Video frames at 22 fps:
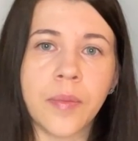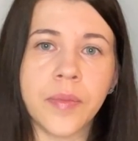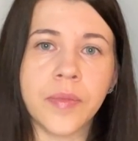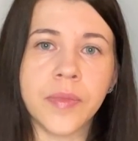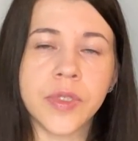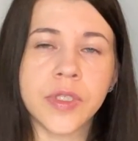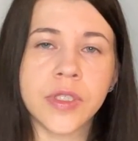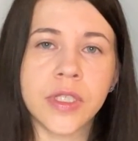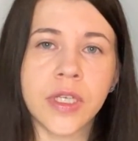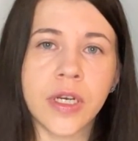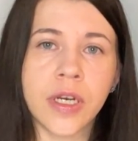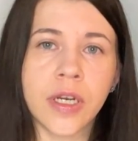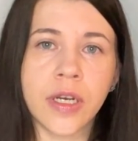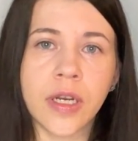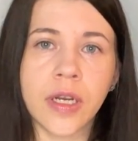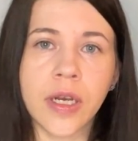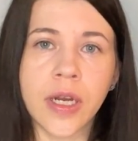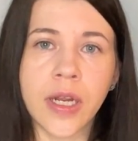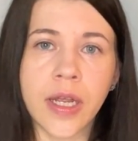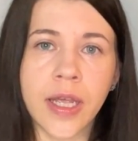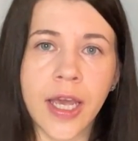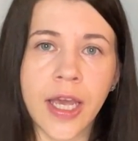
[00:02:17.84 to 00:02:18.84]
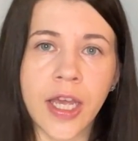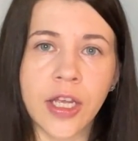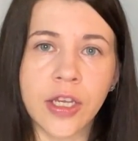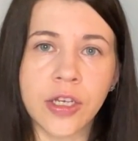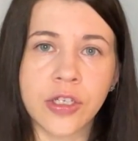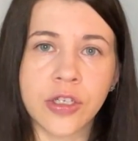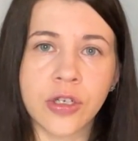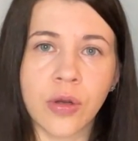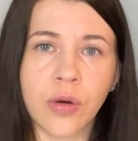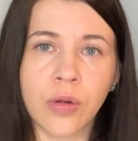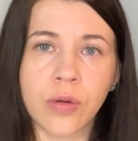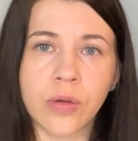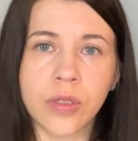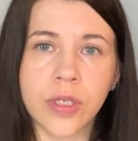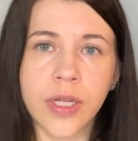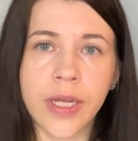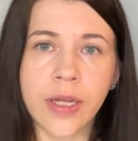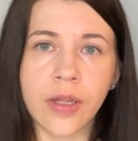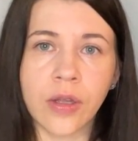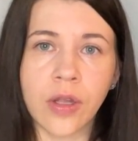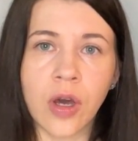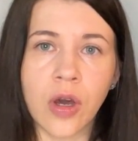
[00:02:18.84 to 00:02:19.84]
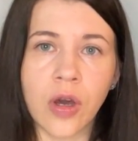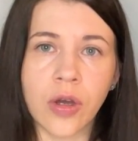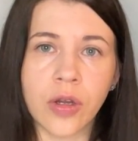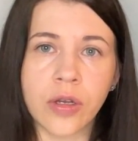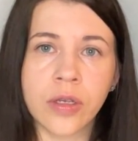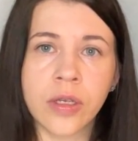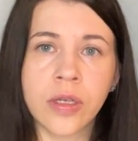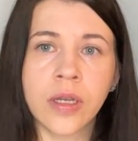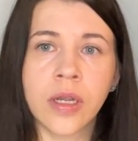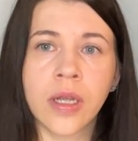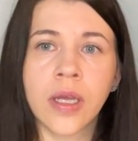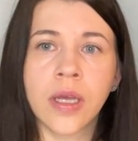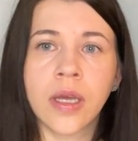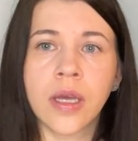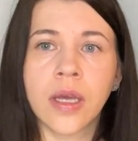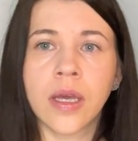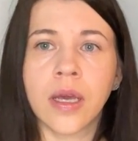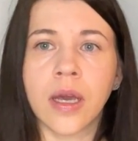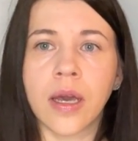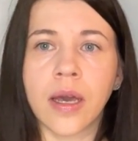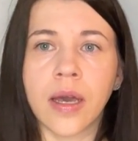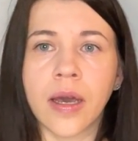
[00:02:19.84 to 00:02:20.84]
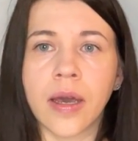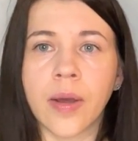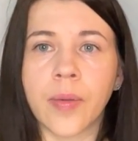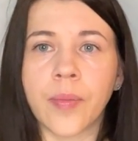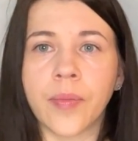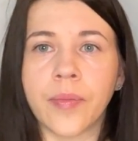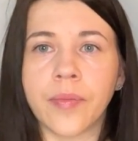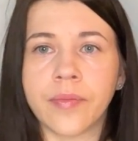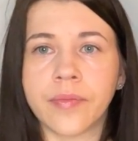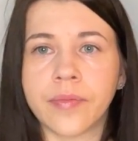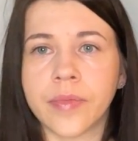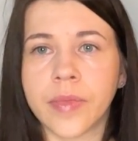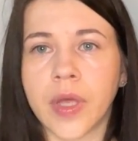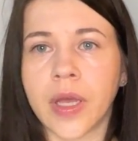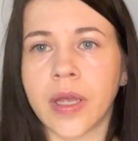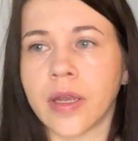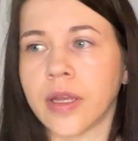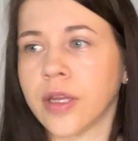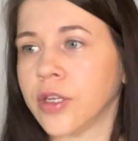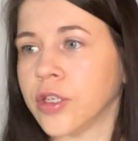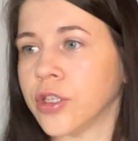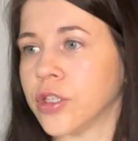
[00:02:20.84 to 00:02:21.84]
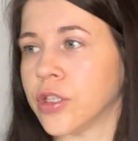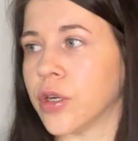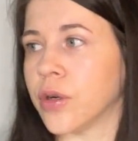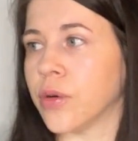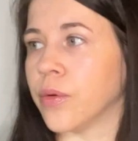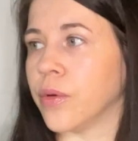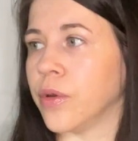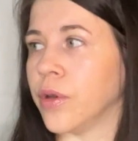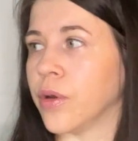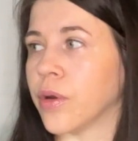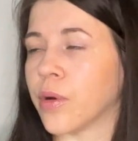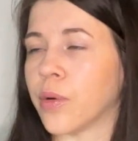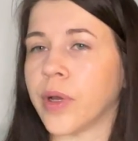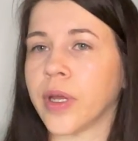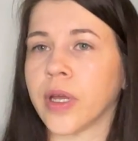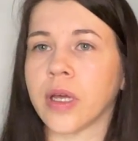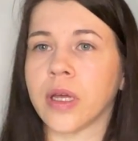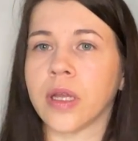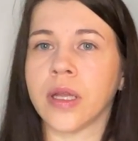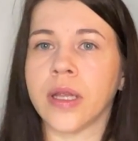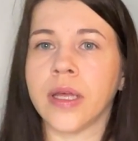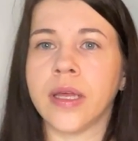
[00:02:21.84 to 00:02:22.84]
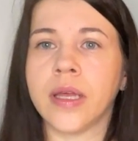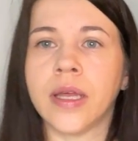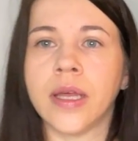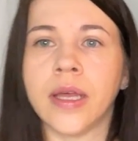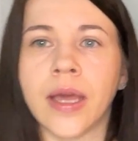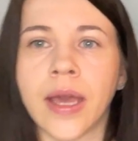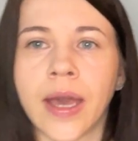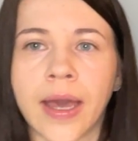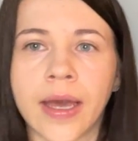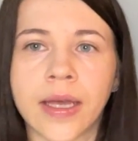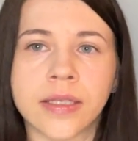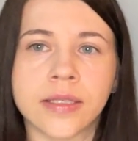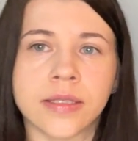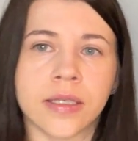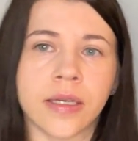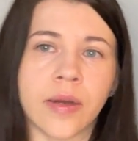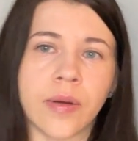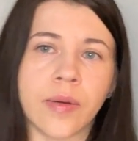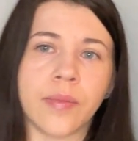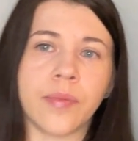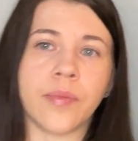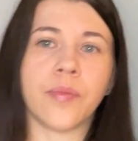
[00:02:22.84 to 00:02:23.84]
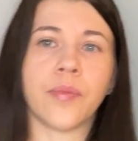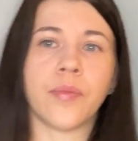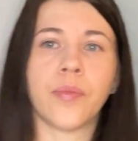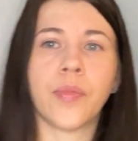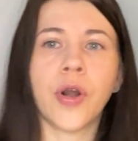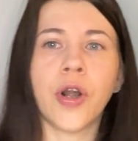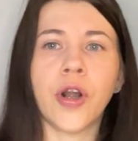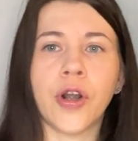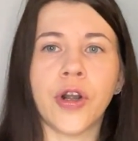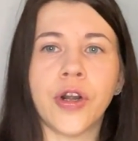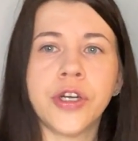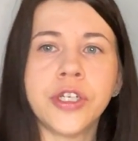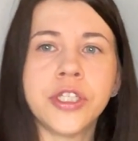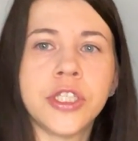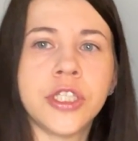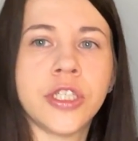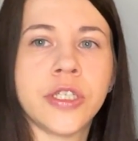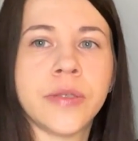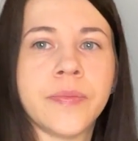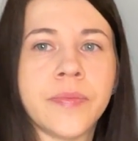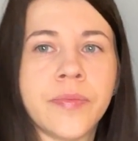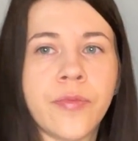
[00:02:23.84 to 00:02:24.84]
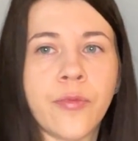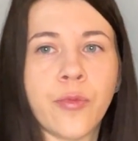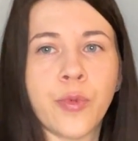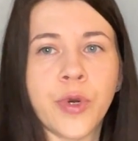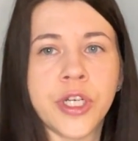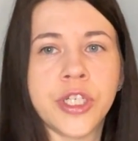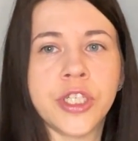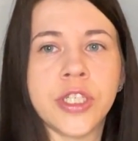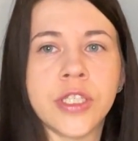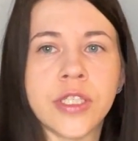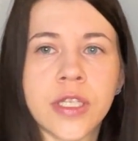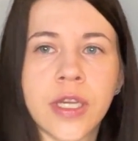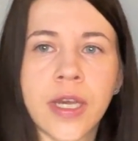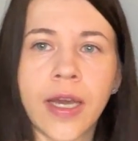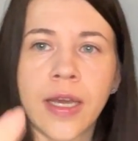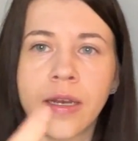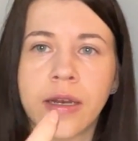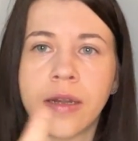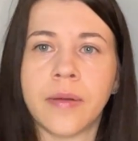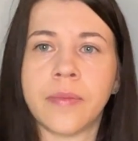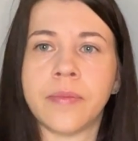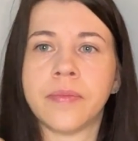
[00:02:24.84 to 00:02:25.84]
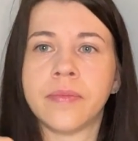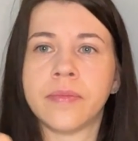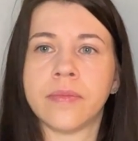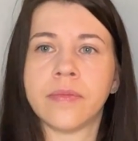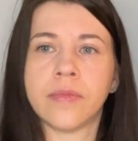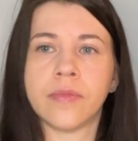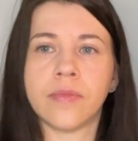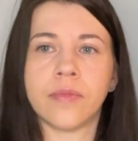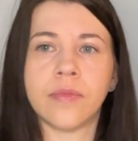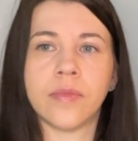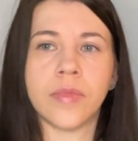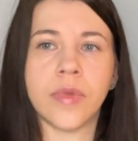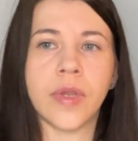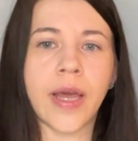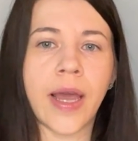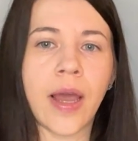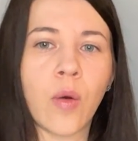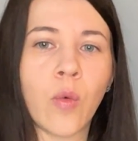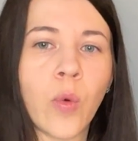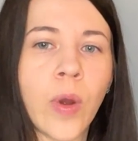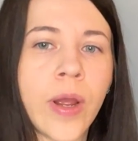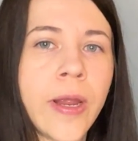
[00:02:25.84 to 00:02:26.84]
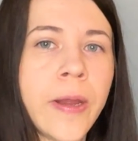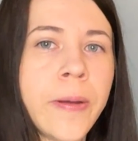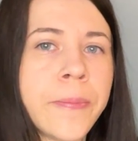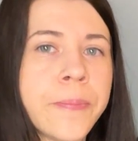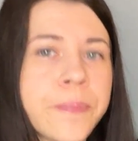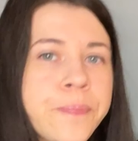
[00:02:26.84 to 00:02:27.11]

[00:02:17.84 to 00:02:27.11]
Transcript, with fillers: sitting in a cage all day long. I can show you quickly. He has a perch, which is kind of that way,